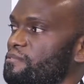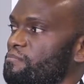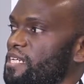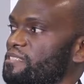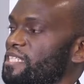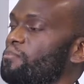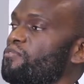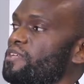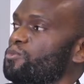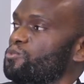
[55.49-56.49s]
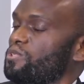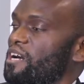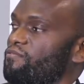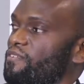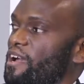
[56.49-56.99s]
but some of them should
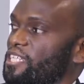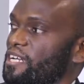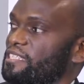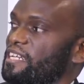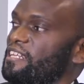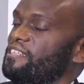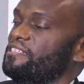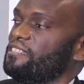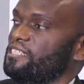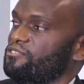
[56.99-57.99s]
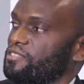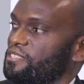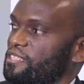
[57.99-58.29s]
have ideally nil entry,